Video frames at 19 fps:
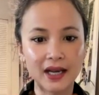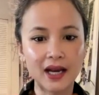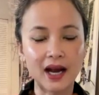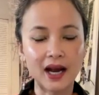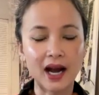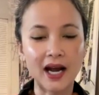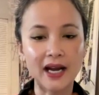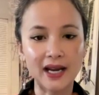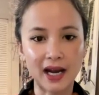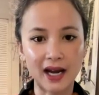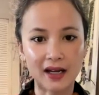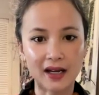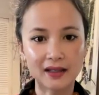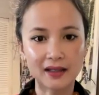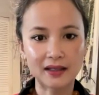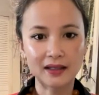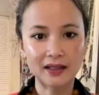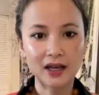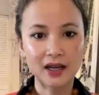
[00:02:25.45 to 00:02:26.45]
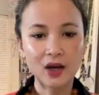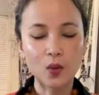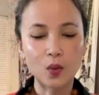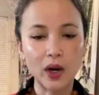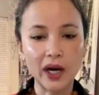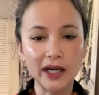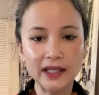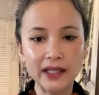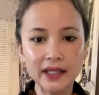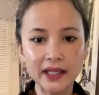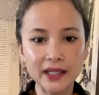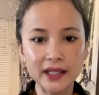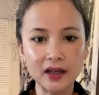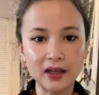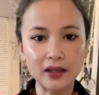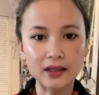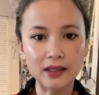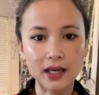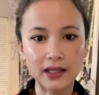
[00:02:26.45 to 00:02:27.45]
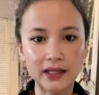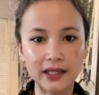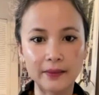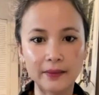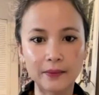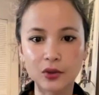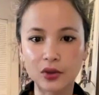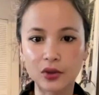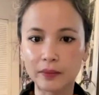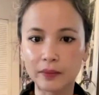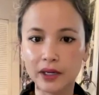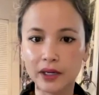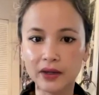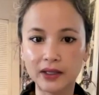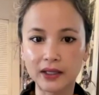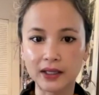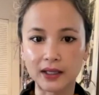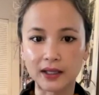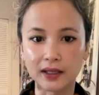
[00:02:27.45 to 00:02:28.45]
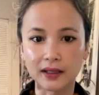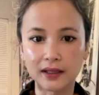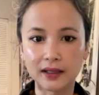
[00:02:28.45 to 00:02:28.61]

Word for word: I asked, why did he not take them to America?